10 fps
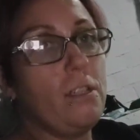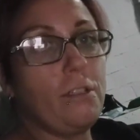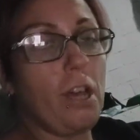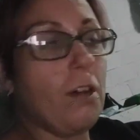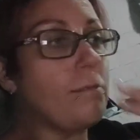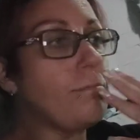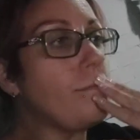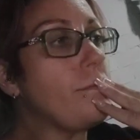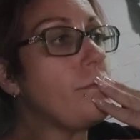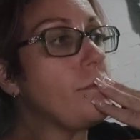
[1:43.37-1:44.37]
So
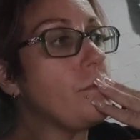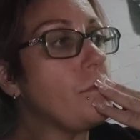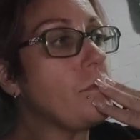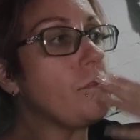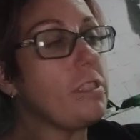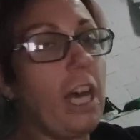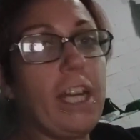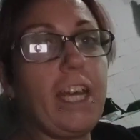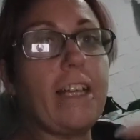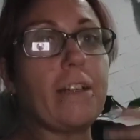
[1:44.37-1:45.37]

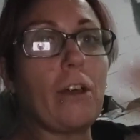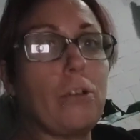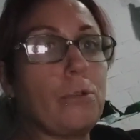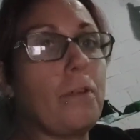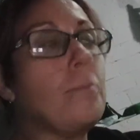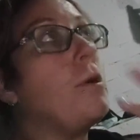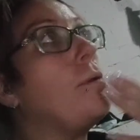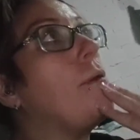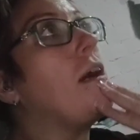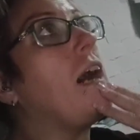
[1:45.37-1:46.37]
Ariella goes with her
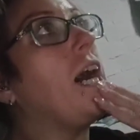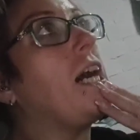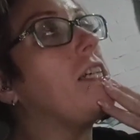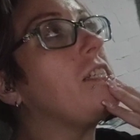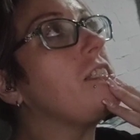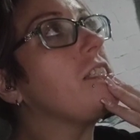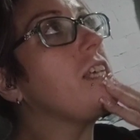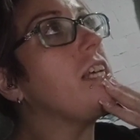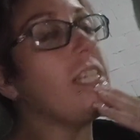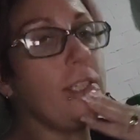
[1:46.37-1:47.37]
mum and
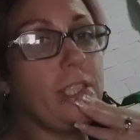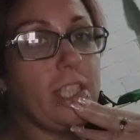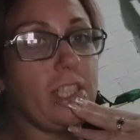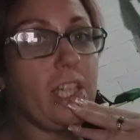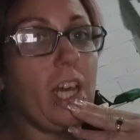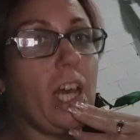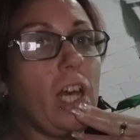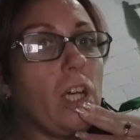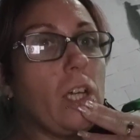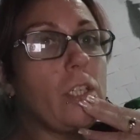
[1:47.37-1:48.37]
her little sister
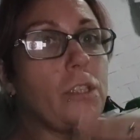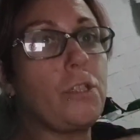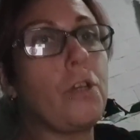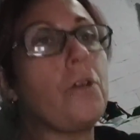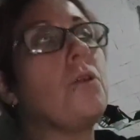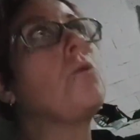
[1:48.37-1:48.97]
to